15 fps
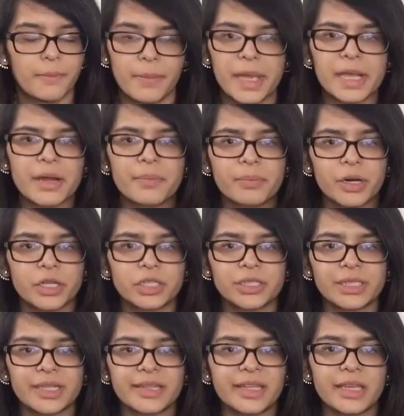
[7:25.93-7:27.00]
makeup
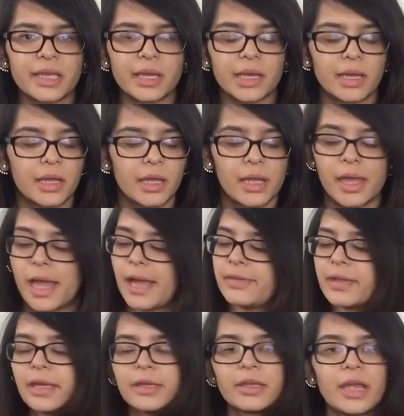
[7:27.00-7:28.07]
brushes, I think,
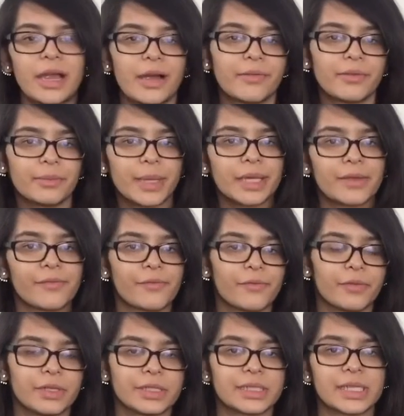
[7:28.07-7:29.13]
and they have them like in
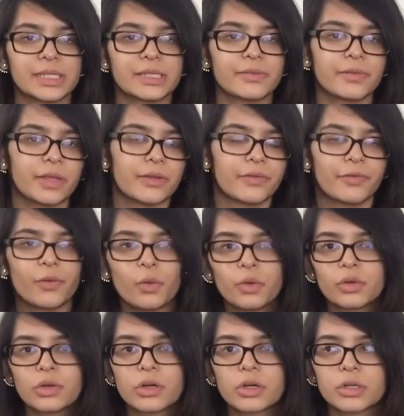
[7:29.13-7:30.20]
sets of like
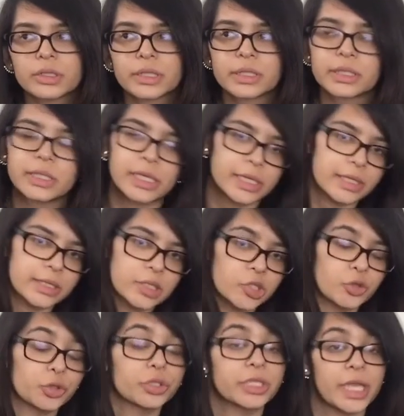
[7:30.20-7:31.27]
4,
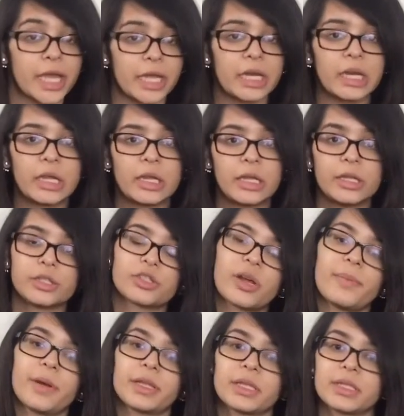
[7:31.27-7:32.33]
6, or 10. So
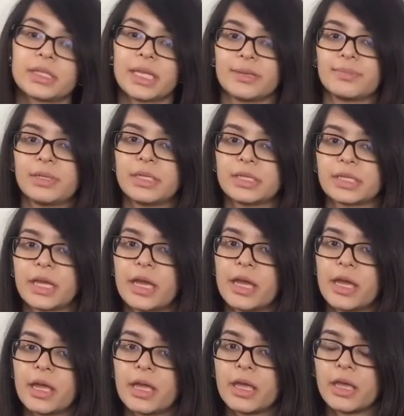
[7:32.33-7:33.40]
I bought the 10-piece
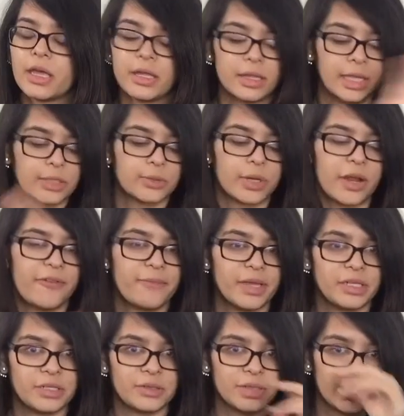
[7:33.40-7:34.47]
set. That's what I've
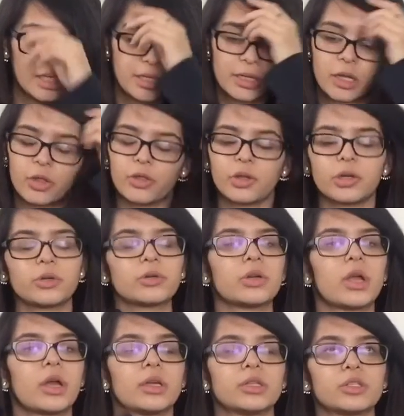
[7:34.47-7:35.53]
been using. They're
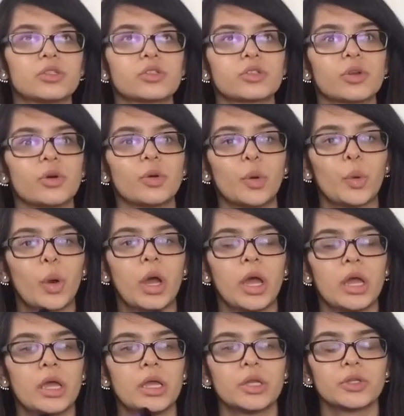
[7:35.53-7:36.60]
so
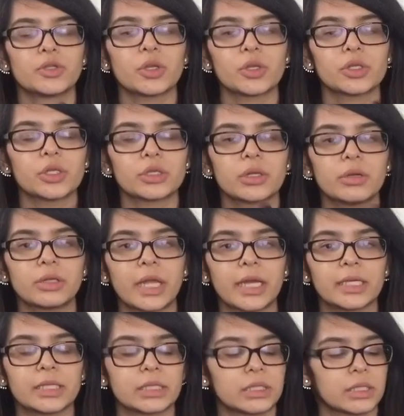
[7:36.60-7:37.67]

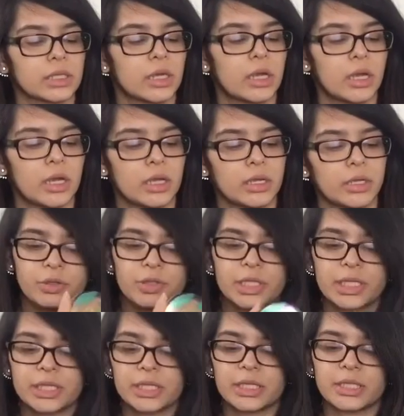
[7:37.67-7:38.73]
nice.
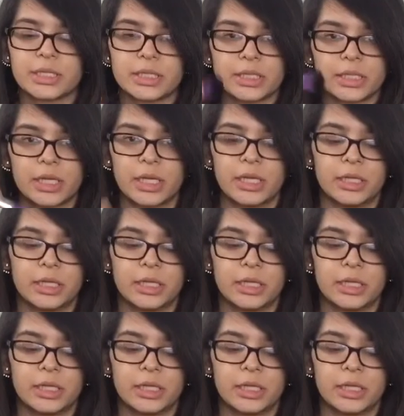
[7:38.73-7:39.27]
Using this,